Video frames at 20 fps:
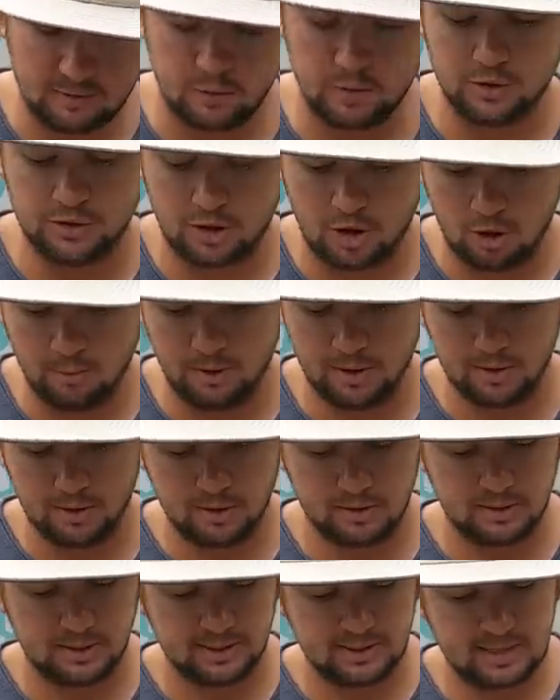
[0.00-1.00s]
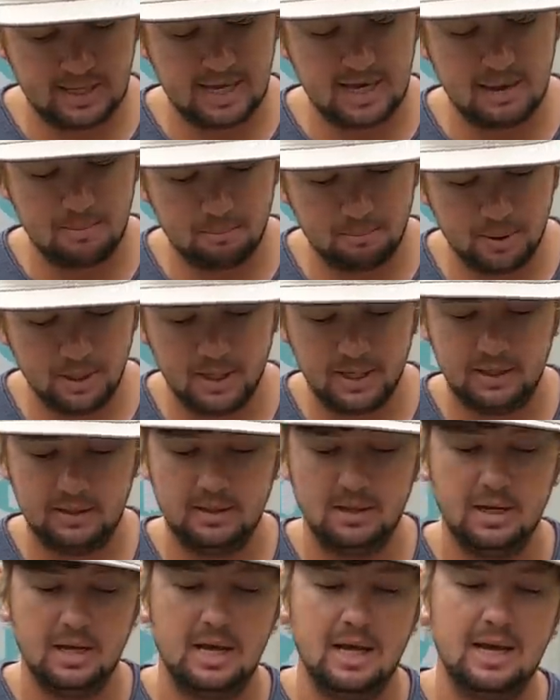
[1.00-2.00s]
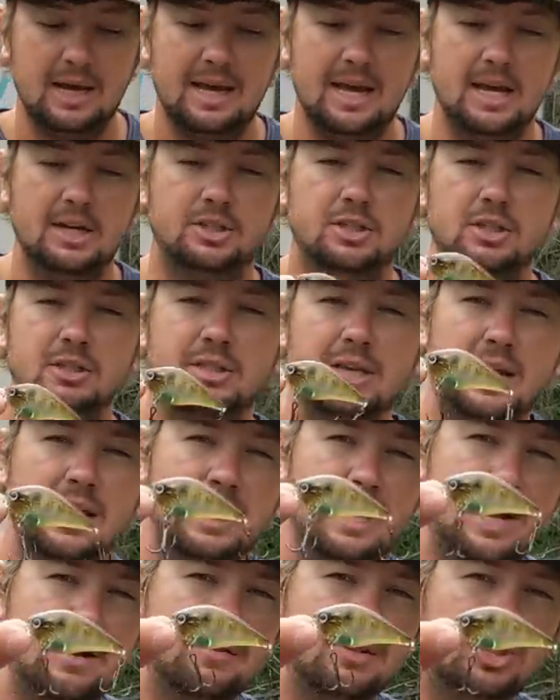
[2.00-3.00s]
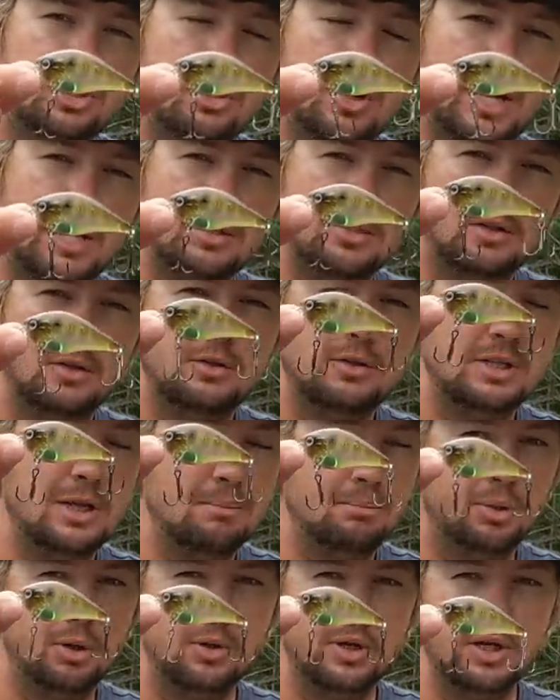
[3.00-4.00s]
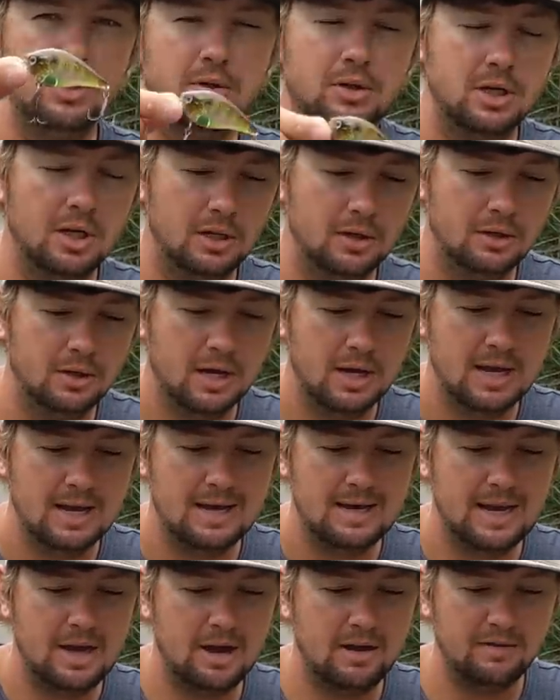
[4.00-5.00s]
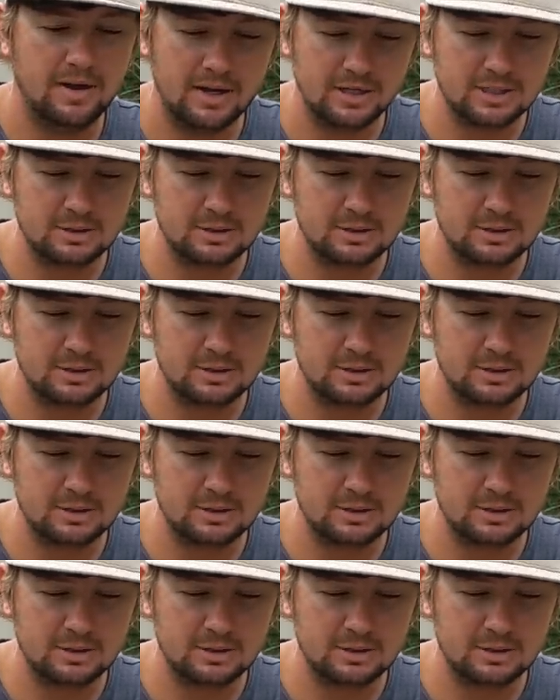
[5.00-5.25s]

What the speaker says: for a tournament or nothing like that, but it's just a kind of a translucent bluegill color. Now, have I